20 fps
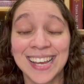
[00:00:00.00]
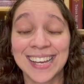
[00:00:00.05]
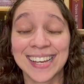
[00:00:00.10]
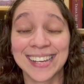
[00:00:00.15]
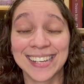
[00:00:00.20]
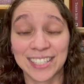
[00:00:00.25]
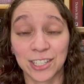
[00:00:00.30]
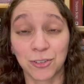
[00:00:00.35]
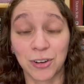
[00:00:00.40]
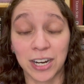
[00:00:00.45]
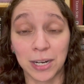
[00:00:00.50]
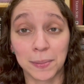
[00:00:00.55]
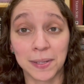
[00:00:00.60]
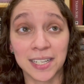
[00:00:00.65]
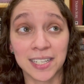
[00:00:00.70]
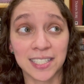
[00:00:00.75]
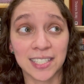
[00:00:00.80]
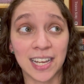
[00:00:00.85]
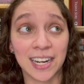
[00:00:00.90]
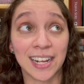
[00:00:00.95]
is incredibly
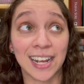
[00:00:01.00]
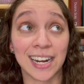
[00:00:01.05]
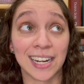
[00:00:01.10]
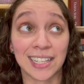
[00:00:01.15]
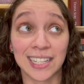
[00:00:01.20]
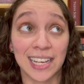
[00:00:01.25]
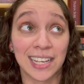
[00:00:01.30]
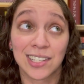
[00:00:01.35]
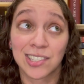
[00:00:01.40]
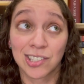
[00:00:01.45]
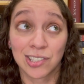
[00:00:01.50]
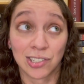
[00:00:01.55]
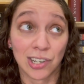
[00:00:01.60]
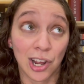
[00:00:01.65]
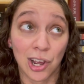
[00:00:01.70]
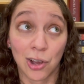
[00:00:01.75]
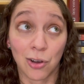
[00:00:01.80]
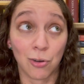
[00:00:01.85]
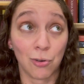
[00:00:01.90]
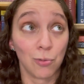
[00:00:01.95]
exciting. And it, like,
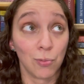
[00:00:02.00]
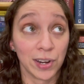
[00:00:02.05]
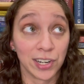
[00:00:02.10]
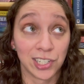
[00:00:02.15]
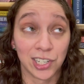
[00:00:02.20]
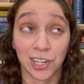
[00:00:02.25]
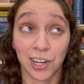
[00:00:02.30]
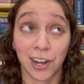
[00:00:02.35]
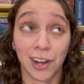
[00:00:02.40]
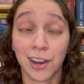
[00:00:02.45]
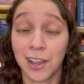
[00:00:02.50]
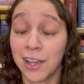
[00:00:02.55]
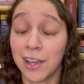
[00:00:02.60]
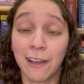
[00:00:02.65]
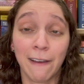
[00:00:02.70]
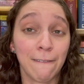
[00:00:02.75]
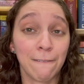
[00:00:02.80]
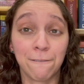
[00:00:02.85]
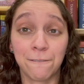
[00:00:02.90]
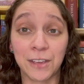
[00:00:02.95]
snow, winter,
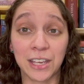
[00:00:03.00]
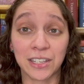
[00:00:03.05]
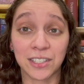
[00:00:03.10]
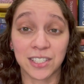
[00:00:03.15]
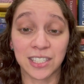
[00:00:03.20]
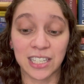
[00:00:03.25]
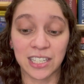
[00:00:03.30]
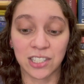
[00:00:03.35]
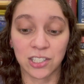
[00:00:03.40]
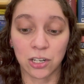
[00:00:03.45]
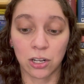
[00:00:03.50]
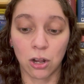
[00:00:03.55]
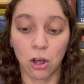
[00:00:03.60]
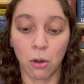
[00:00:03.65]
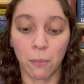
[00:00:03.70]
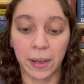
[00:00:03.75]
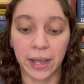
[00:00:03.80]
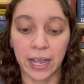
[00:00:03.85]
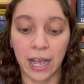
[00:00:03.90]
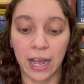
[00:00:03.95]
feels seasonal. Oh
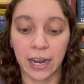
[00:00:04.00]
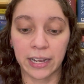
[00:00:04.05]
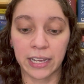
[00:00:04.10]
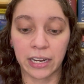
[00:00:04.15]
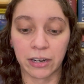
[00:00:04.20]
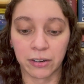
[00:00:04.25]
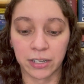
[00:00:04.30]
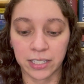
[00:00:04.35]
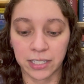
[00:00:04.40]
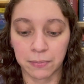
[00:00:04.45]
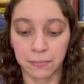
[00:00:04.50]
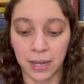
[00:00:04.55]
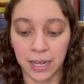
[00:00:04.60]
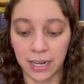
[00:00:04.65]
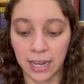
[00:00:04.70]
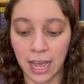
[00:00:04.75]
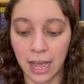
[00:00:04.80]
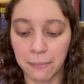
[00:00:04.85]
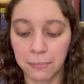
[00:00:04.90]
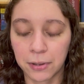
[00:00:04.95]
my god, Kieran's in my
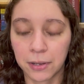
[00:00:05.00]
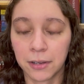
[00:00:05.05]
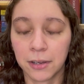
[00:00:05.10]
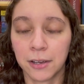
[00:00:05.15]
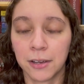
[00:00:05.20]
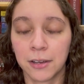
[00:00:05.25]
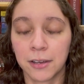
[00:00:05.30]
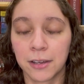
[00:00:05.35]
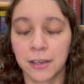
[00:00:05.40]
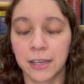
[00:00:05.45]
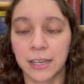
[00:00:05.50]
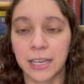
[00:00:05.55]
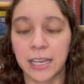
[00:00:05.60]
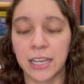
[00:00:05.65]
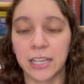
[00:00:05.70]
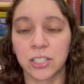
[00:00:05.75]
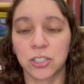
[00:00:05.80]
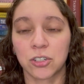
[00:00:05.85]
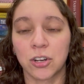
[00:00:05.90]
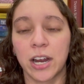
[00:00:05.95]
lap.
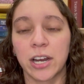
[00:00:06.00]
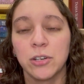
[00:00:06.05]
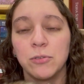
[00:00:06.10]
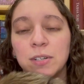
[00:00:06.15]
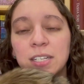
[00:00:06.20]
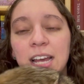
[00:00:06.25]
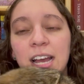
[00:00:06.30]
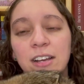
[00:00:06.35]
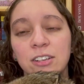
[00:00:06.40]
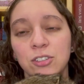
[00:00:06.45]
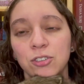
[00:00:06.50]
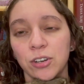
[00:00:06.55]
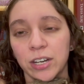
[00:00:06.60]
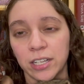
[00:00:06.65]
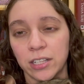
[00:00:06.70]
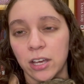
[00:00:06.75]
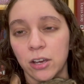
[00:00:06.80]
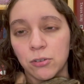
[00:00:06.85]
He's trying to attack String, though.